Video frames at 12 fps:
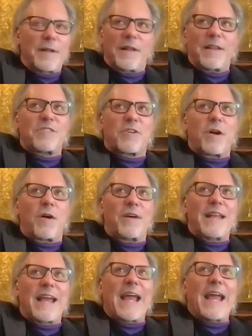let's call
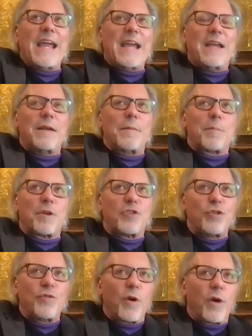it 8, but
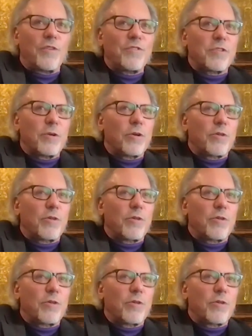you've also